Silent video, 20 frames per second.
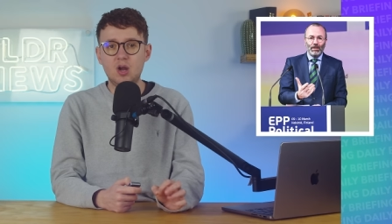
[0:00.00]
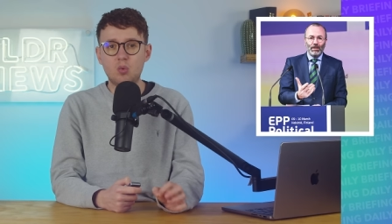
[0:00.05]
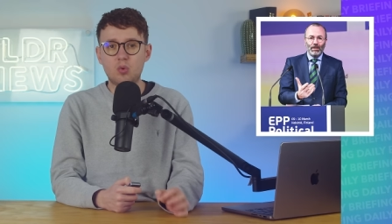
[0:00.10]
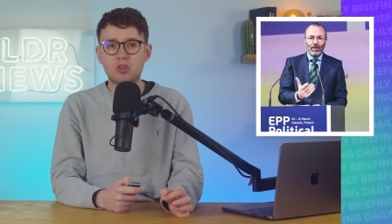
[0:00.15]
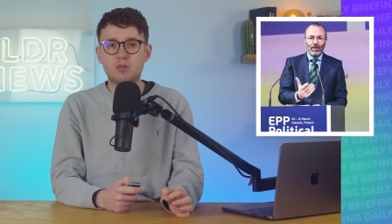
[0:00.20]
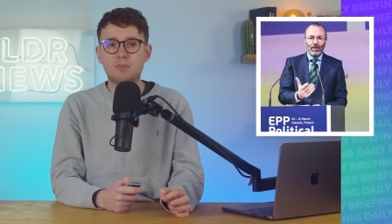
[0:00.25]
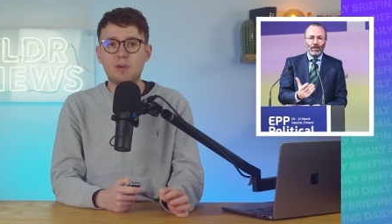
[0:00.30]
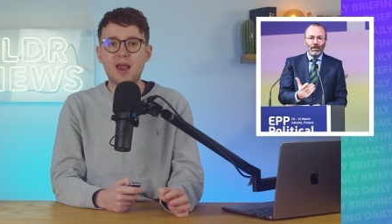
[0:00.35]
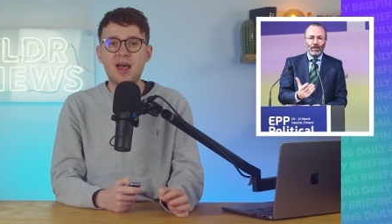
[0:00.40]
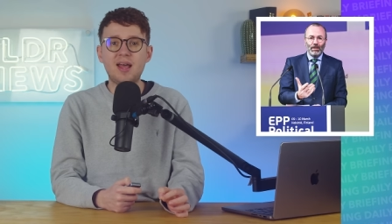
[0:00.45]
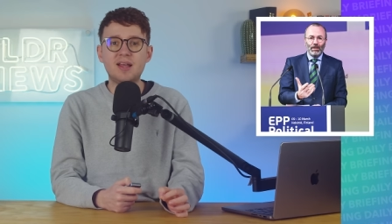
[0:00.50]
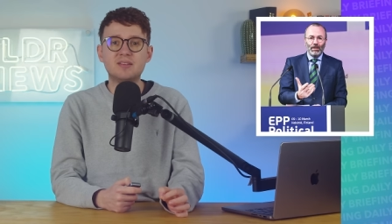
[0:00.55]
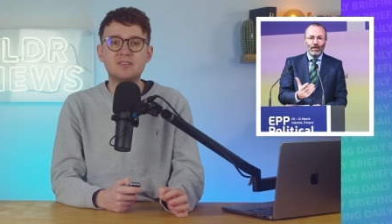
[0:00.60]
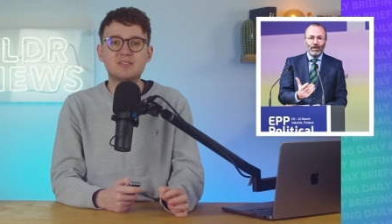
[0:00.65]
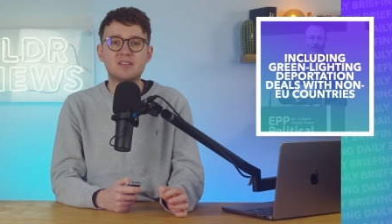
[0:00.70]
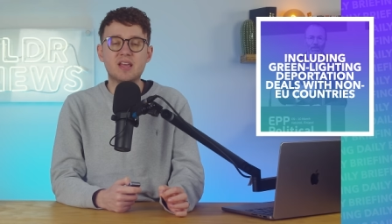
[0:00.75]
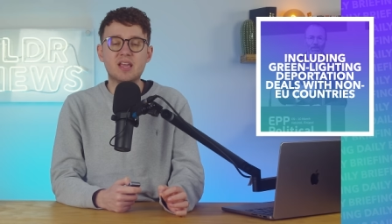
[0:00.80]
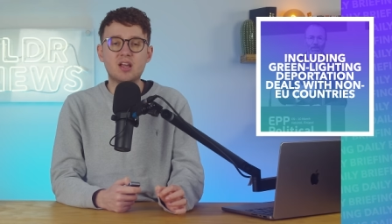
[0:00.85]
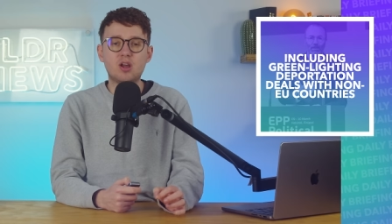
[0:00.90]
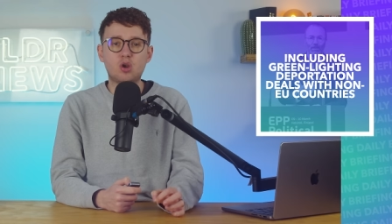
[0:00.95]
with plans
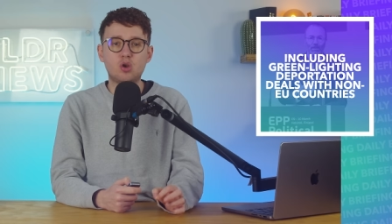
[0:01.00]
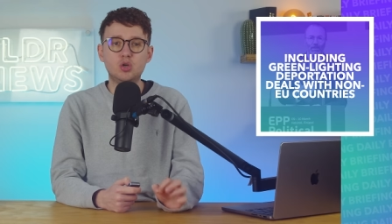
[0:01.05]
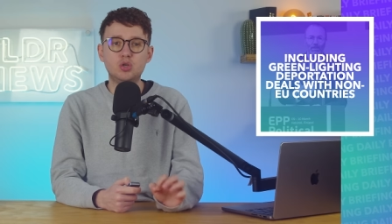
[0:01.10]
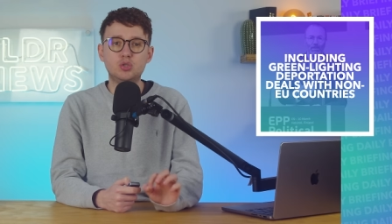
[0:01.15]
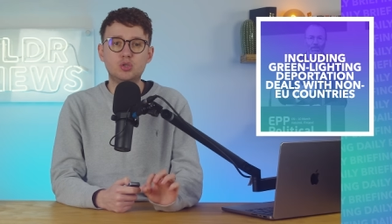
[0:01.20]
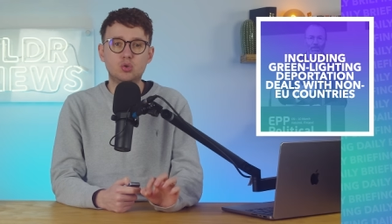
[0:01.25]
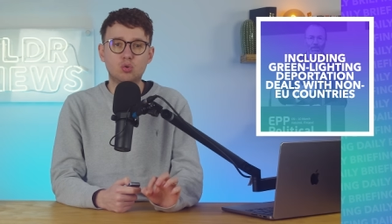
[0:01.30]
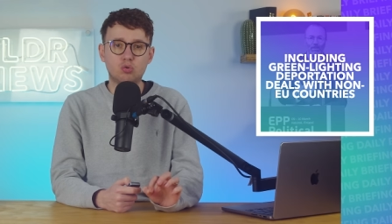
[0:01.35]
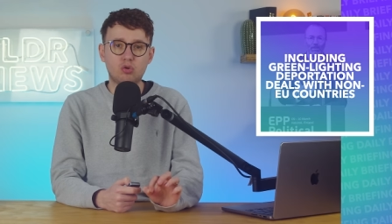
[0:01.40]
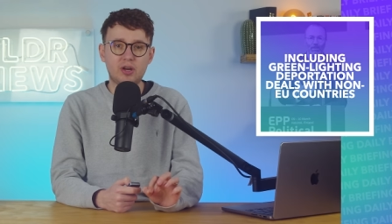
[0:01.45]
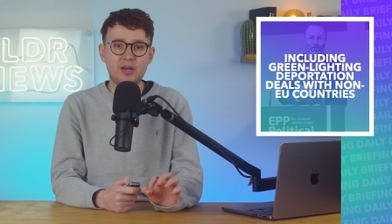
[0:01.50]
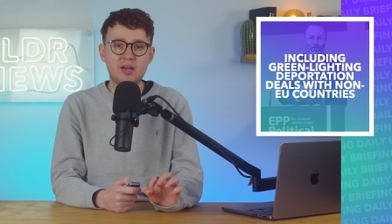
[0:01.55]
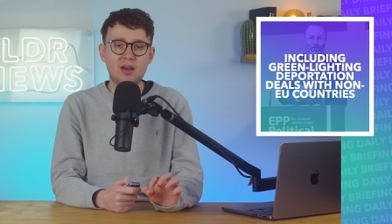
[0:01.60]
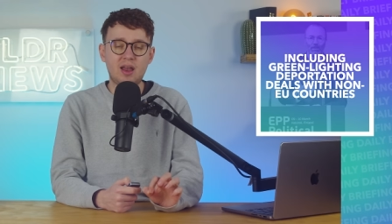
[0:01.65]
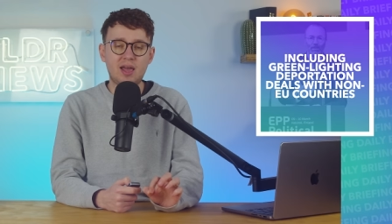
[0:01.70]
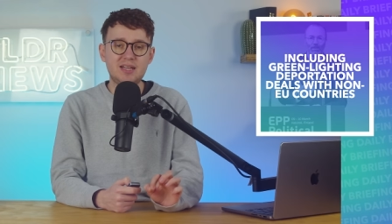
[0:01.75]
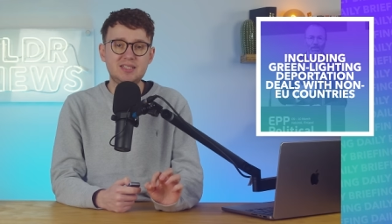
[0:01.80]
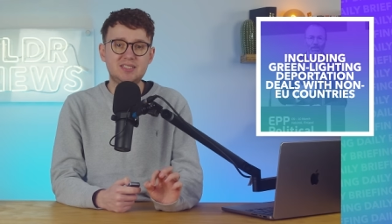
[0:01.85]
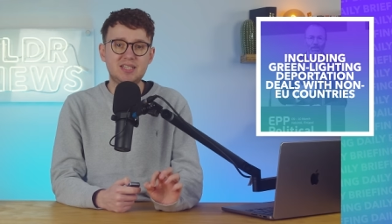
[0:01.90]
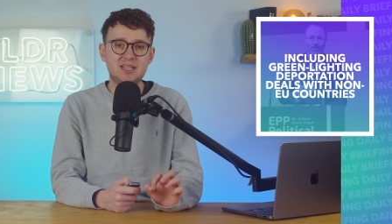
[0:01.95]
that include
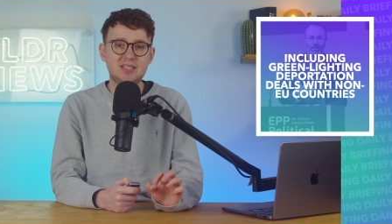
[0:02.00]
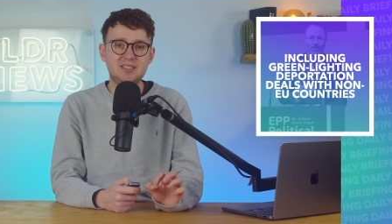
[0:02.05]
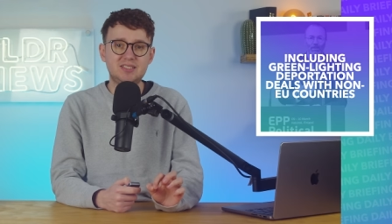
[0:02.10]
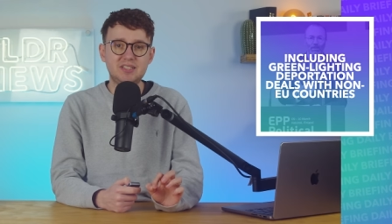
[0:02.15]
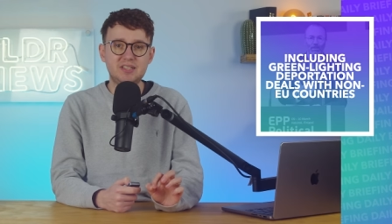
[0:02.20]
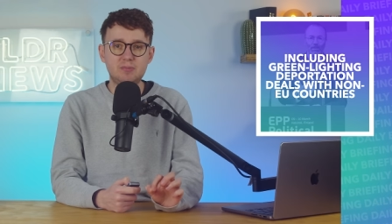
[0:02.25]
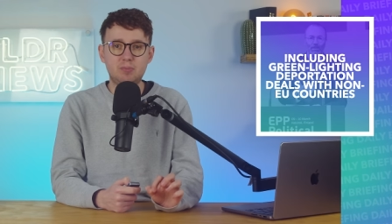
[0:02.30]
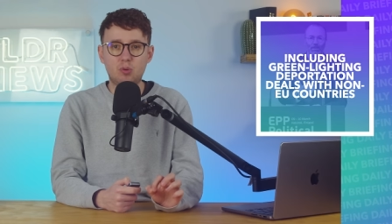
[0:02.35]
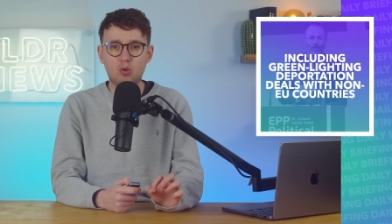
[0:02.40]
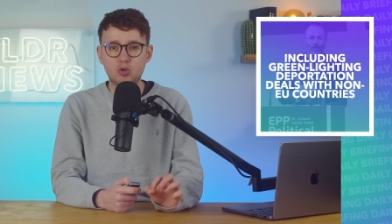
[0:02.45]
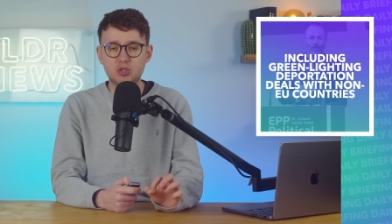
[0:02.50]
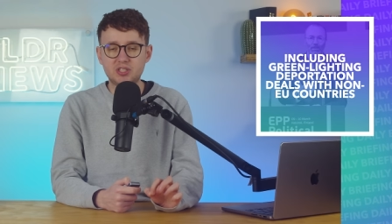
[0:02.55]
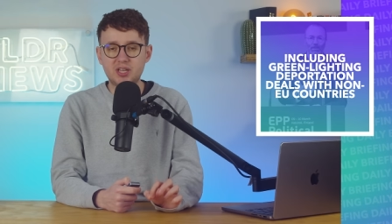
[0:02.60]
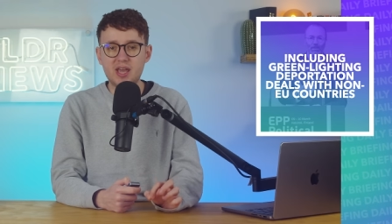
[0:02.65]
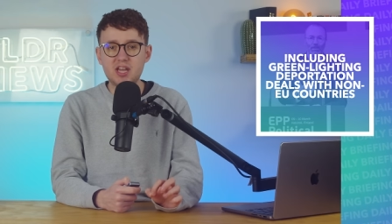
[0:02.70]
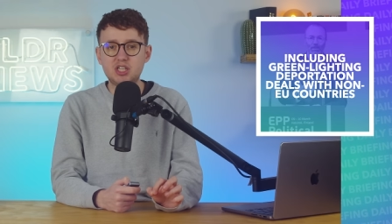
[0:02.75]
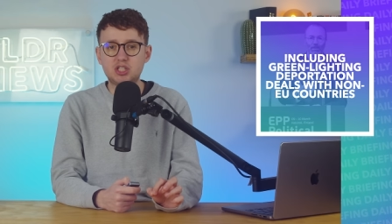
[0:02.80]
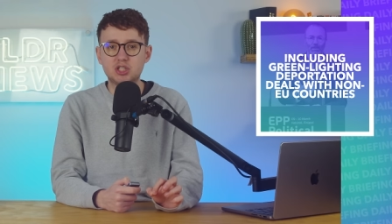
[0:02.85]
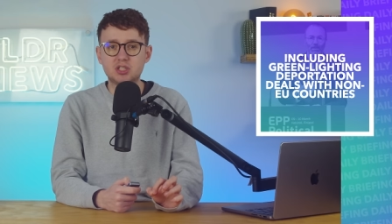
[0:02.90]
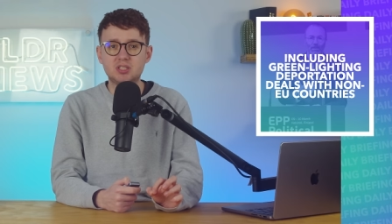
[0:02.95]
greenlighting
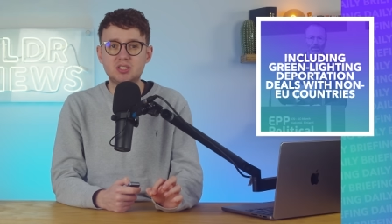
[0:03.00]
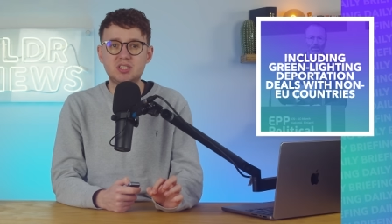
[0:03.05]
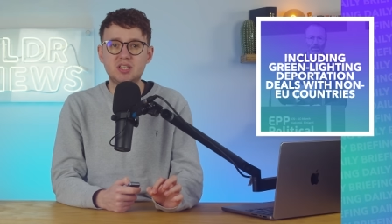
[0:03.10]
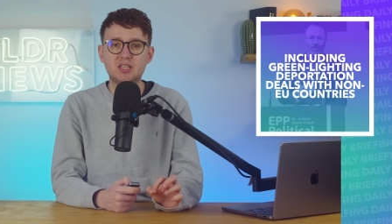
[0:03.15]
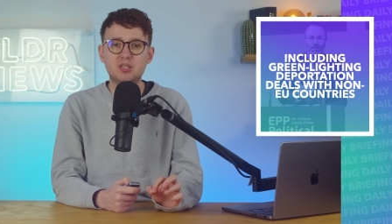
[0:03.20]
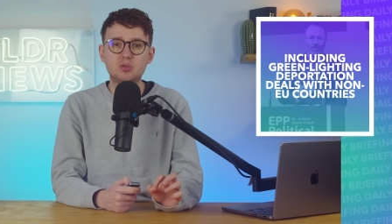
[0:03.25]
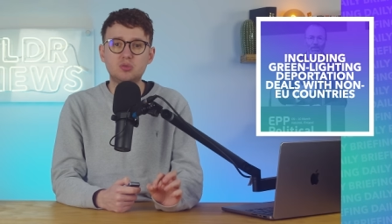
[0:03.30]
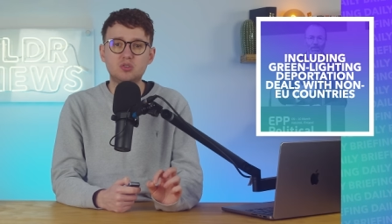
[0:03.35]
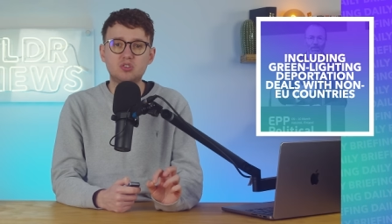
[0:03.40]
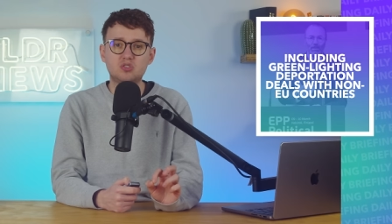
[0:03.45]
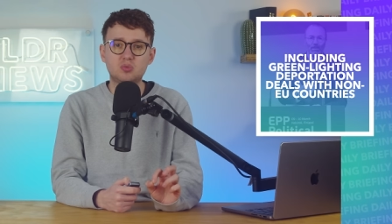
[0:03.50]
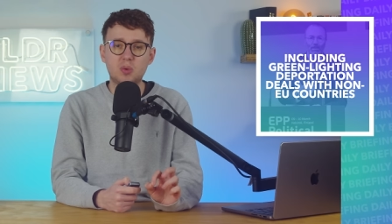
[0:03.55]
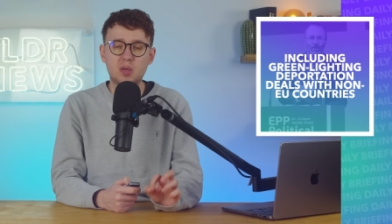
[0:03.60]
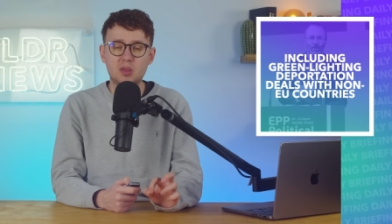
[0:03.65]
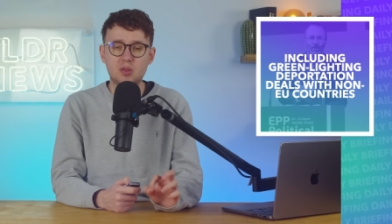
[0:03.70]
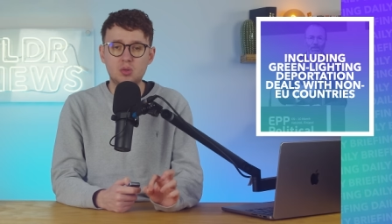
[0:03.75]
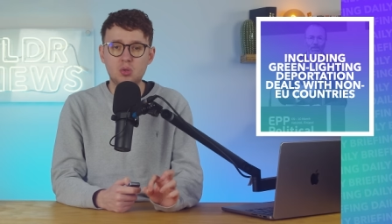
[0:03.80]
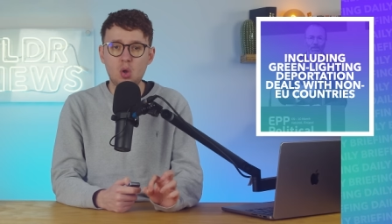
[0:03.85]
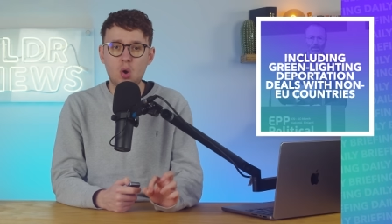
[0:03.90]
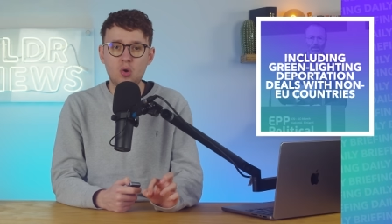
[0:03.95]
deportation deals
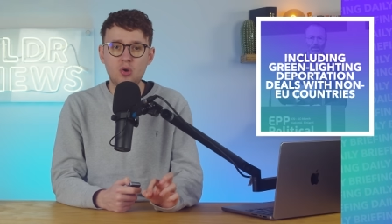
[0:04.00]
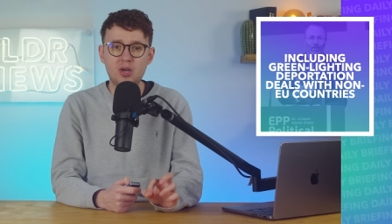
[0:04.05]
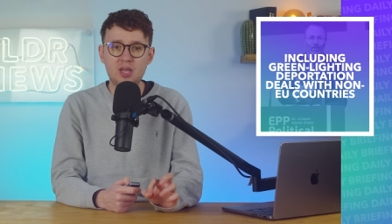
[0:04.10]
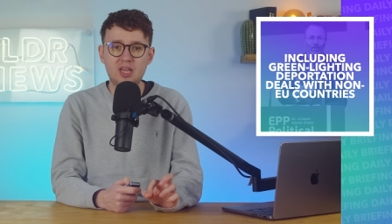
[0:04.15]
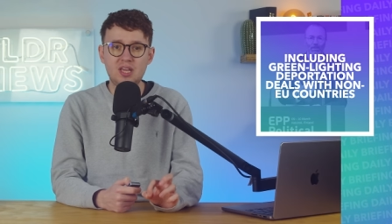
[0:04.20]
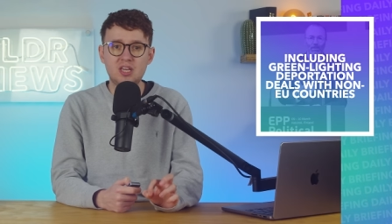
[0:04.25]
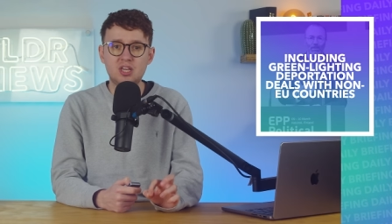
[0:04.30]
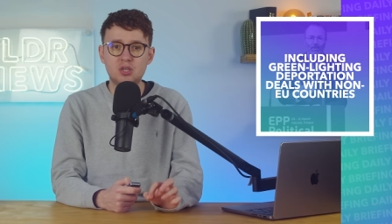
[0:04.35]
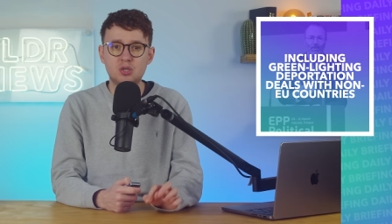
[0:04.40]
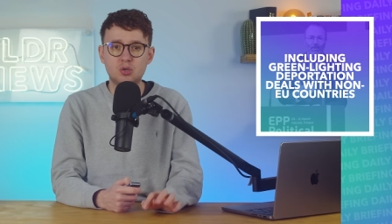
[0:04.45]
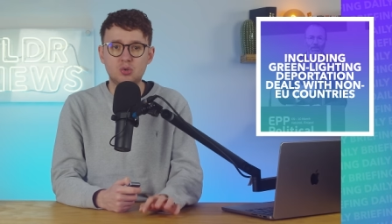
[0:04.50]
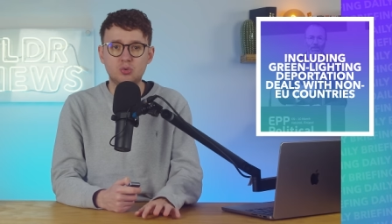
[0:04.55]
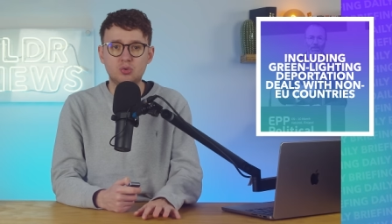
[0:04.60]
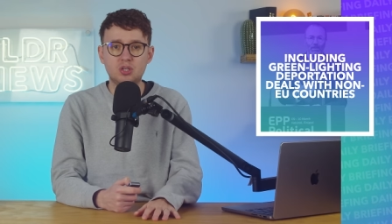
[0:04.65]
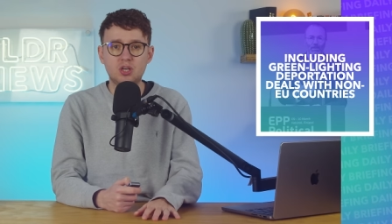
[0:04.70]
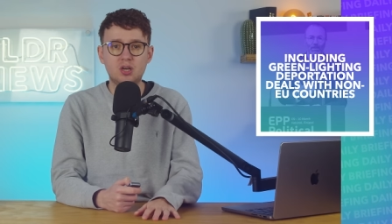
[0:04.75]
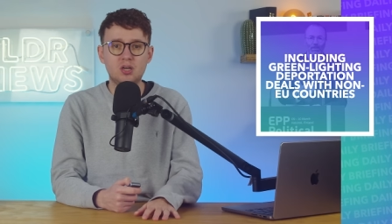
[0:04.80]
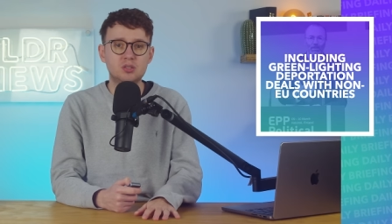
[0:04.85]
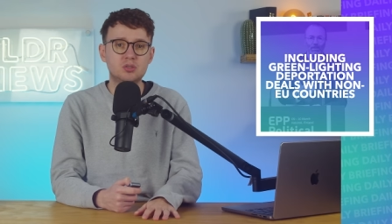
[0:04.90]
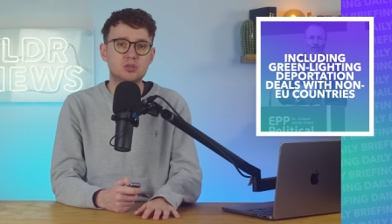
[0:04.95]
with non EU
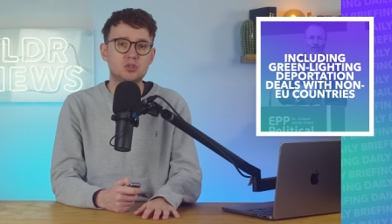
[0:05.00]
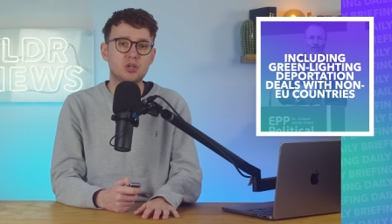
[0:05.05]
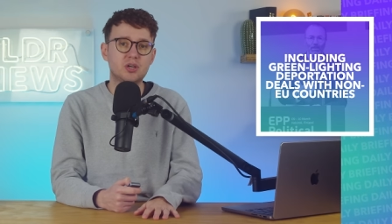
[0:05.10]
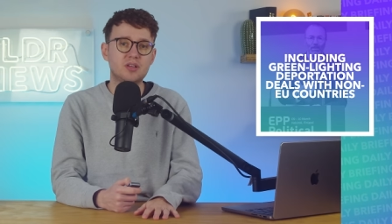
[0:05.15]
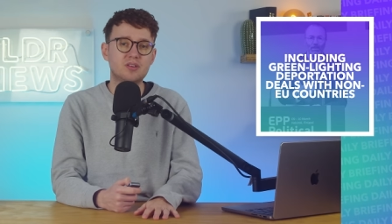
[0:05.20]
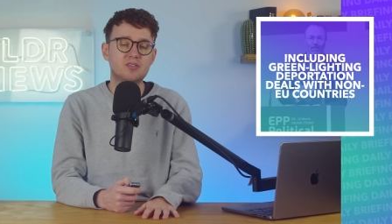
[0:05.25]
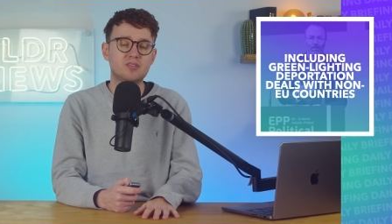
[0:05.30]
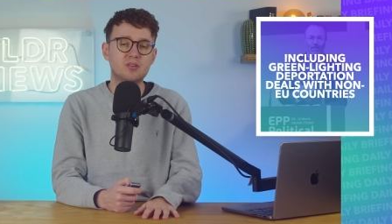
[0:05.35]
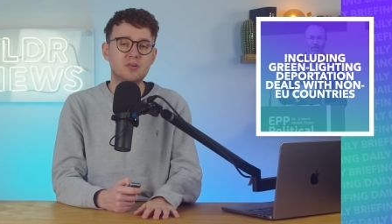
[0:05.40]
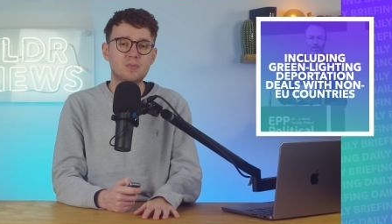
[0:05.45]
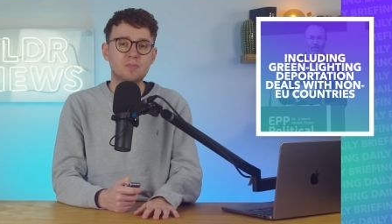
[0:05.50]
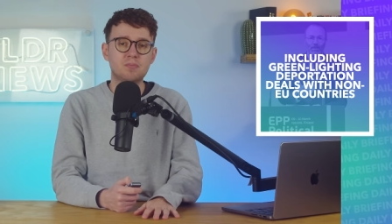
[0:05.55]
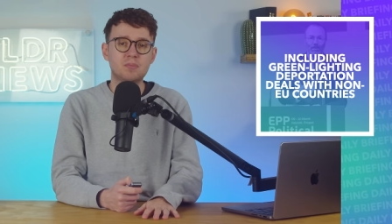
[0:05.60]
countries.